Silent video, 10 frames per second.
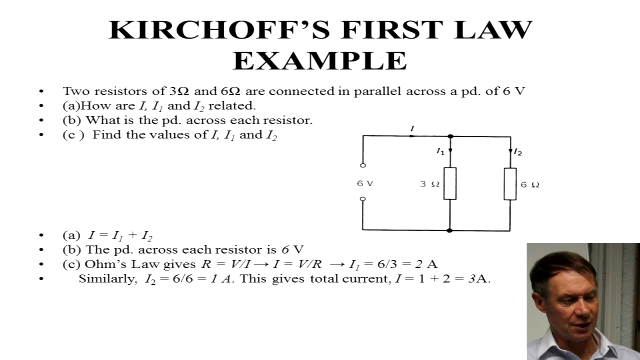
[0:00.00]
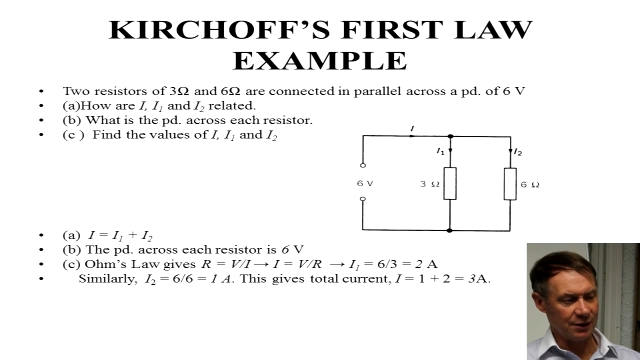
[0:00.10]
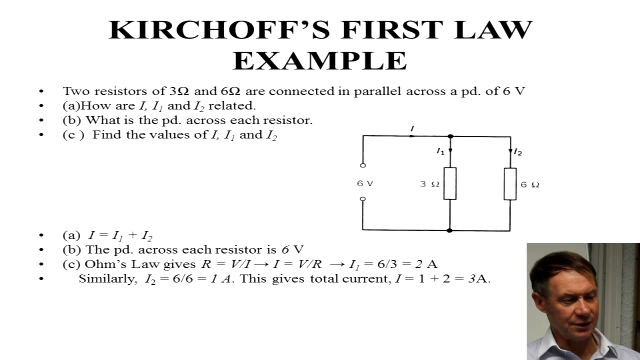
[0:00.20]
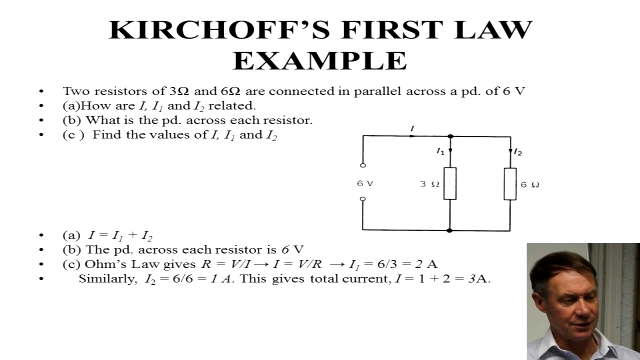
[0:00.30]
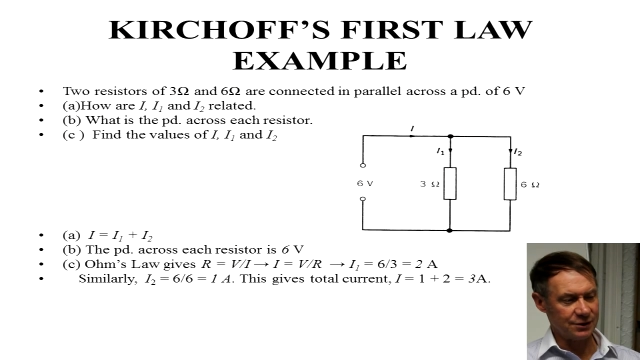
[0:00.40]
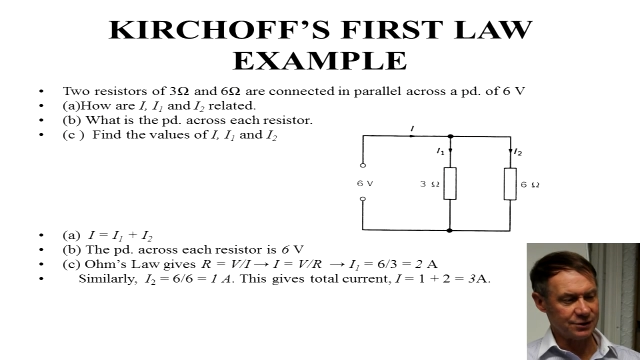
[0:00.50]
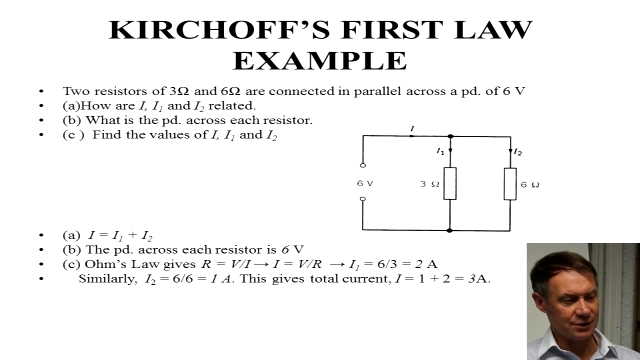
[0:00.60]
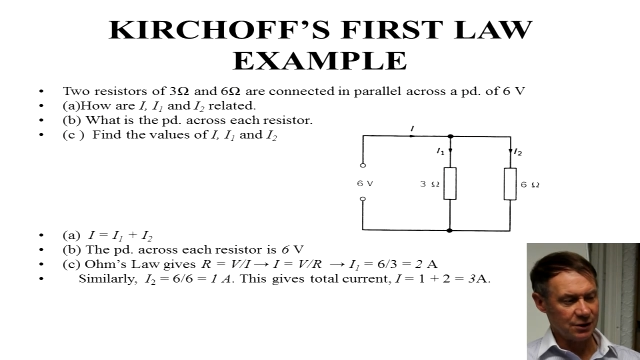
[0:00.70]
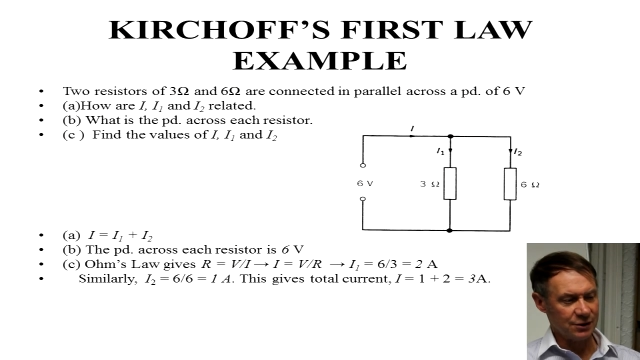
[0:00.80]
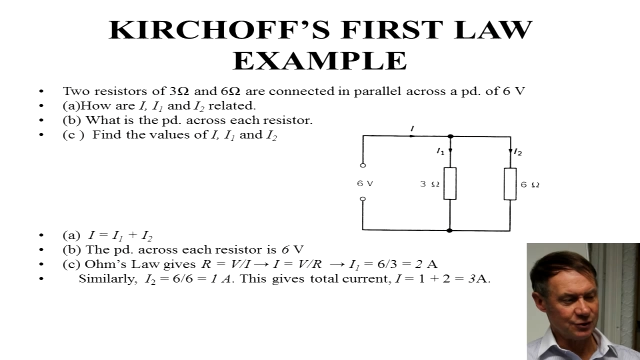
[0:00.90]
I
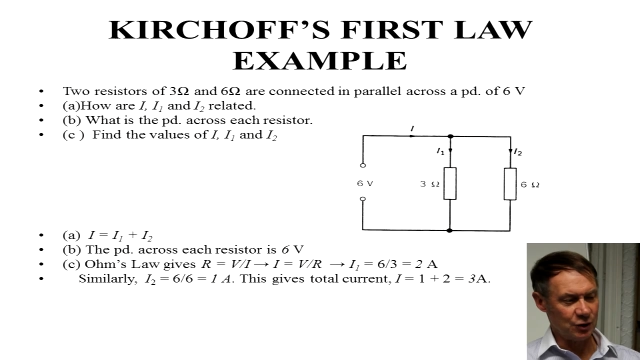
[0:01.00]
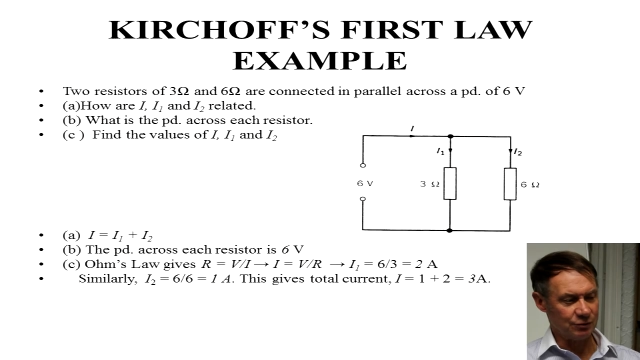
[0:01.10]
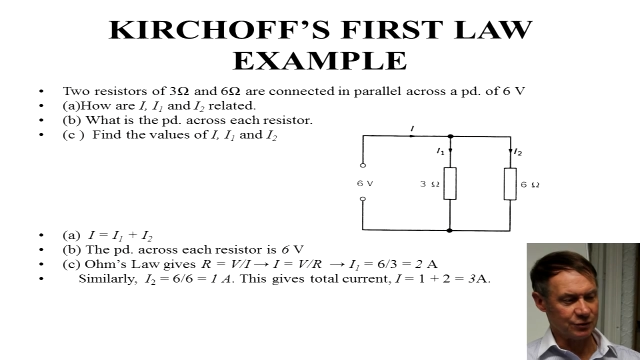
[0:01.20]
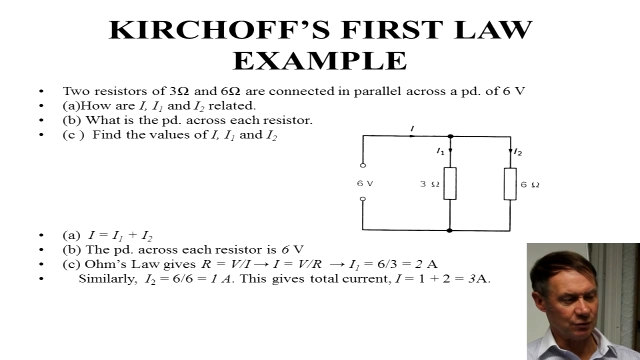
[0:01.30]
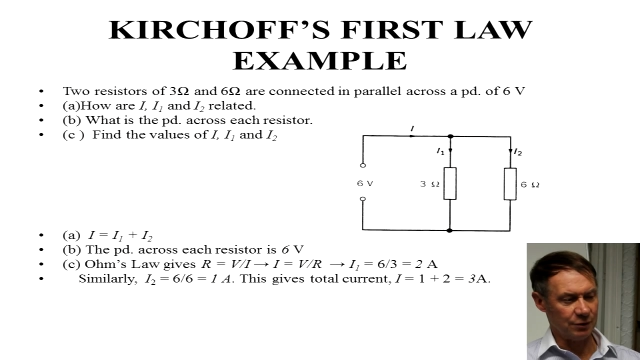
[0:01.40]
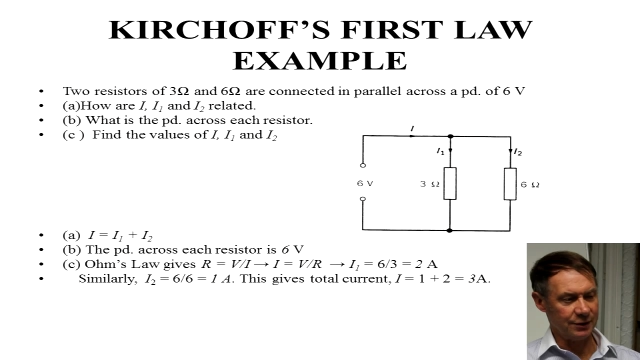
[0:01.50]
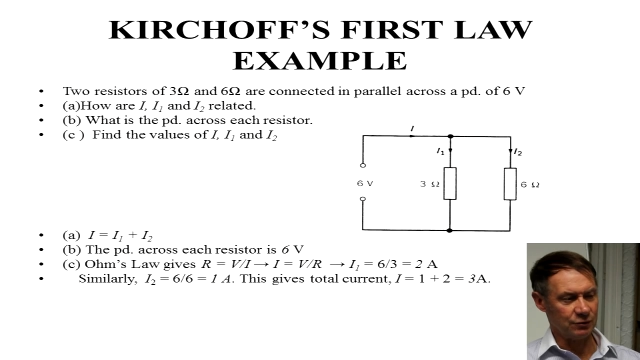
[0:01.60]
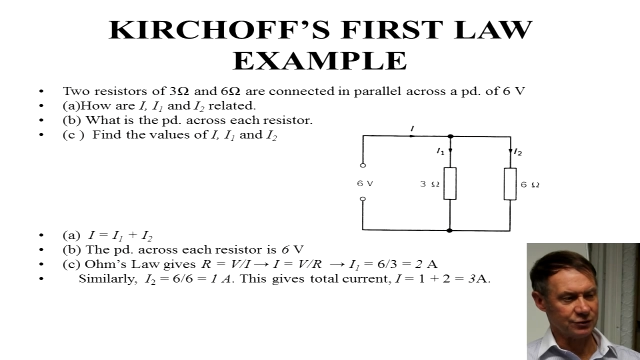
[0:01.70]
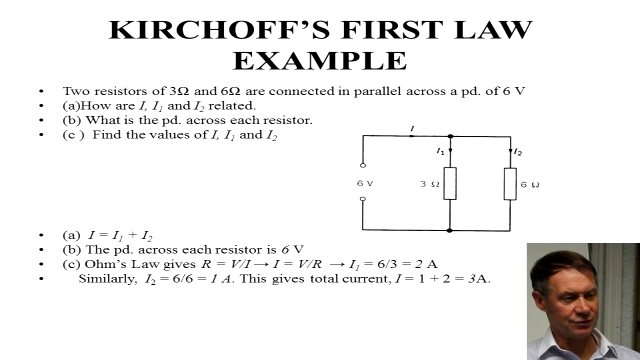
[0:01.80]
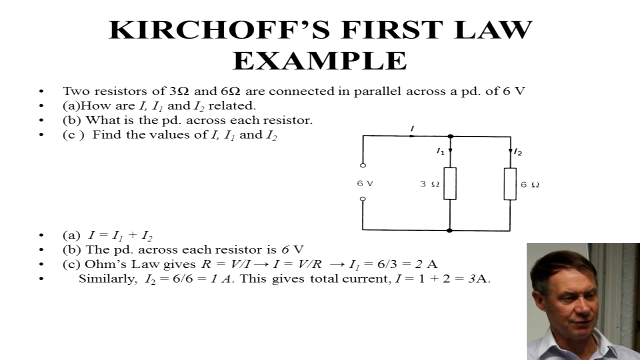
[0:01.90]
is 2 plus 1
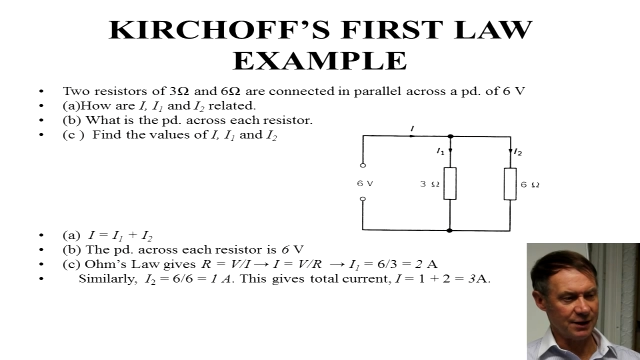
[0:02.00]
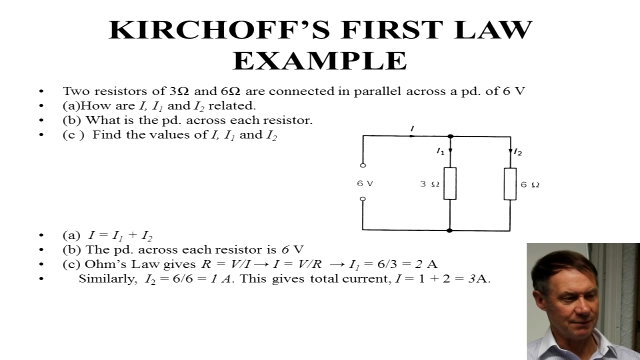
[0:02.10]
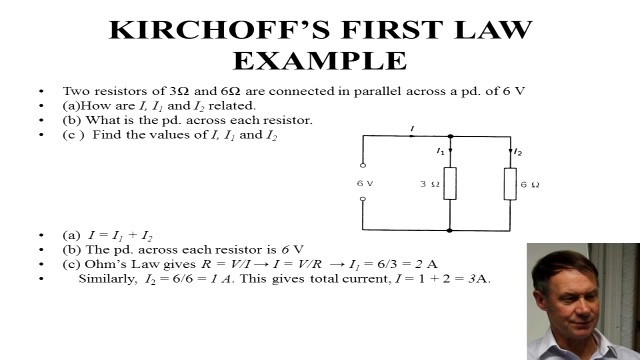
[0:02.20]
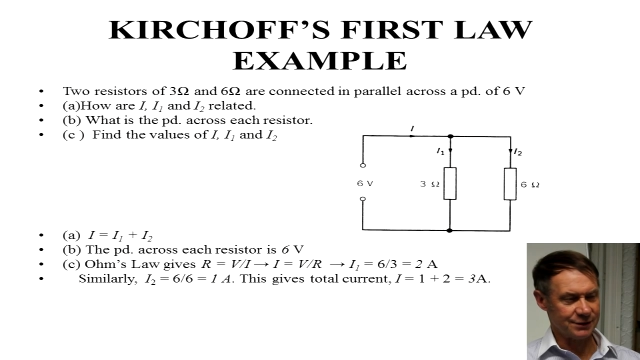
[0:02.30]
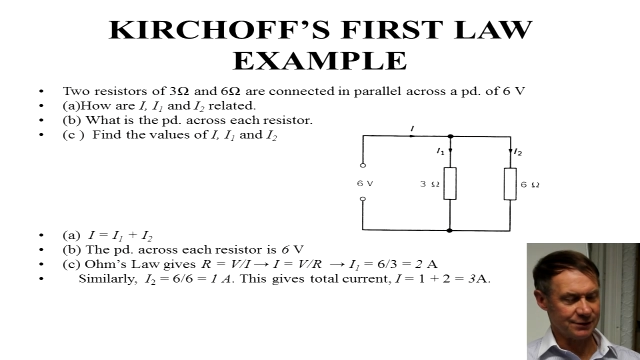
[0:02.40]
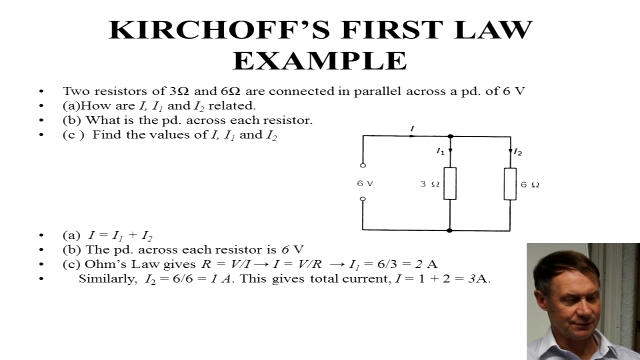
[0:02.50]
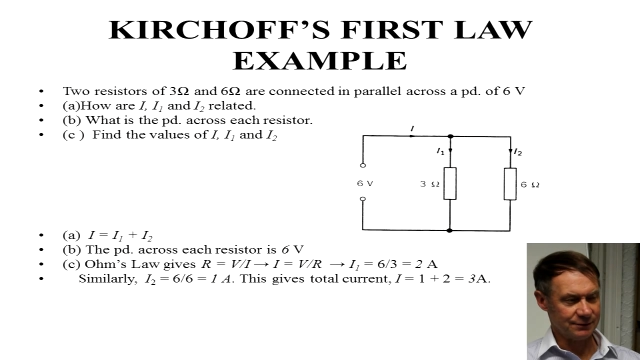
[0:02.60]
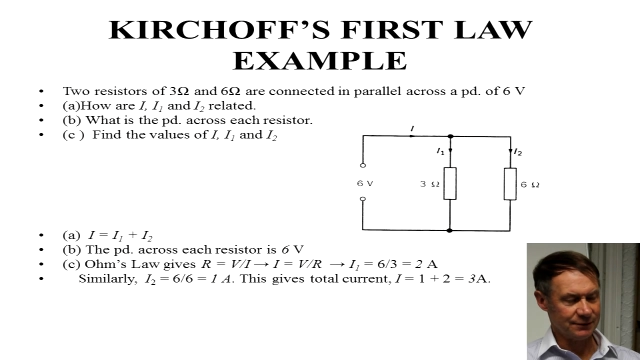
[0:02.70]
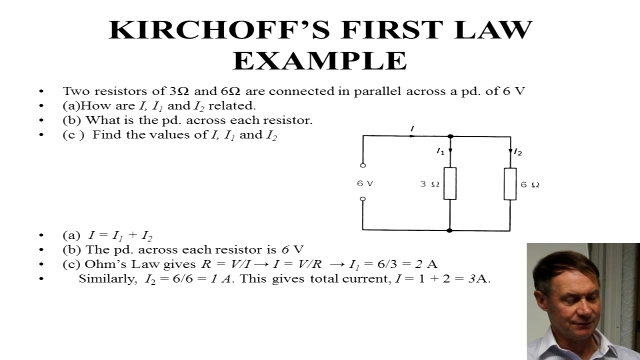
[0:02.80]
equals 3 amps.